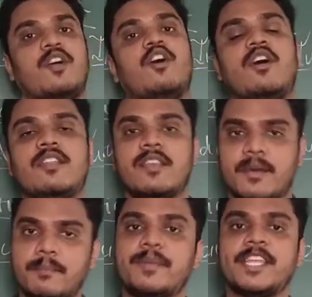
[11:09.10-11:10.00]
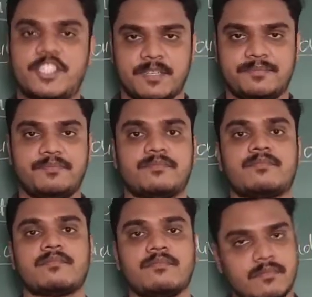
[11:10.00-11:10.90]
on the bridge.
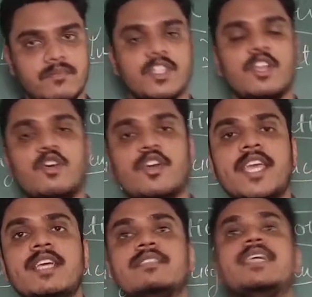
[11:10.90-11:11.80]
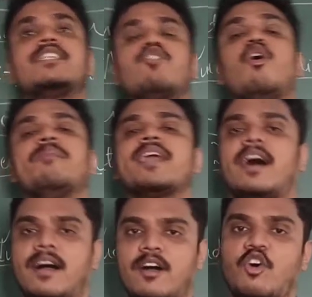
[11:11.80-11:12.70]
Okay, that's Omega
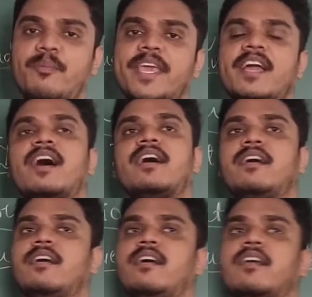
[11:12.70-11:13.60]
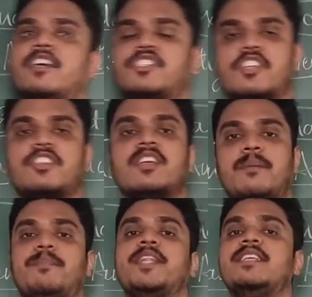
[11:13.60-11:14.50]
construction
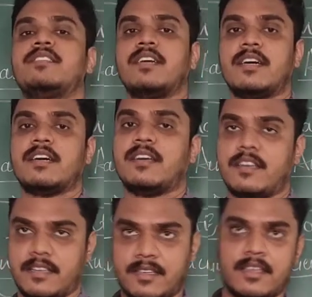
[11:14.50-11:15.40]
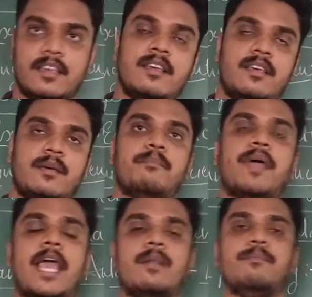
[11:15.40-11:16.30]
companies
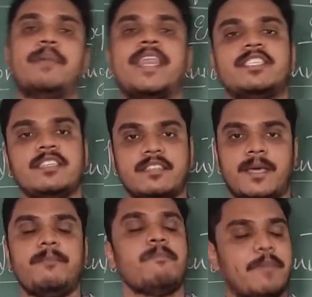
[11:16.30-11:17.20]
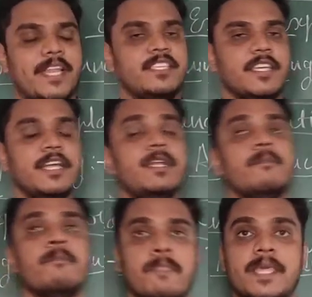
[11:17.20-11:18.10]
help managing
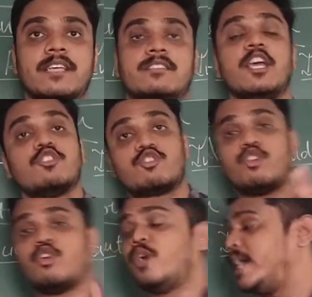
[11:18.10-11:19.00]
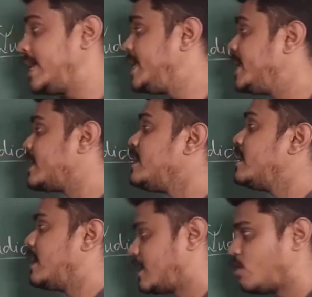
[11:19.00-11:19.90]
it. Yes. So
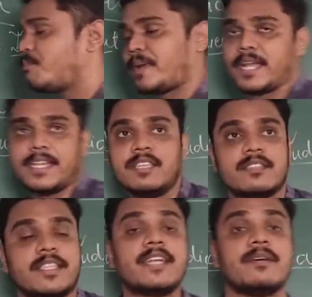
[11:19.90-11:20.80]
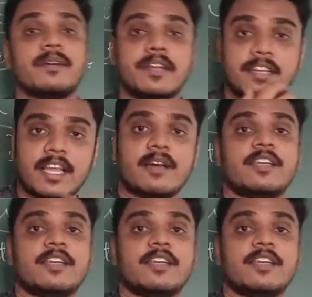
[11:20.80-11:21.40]
here town planning, that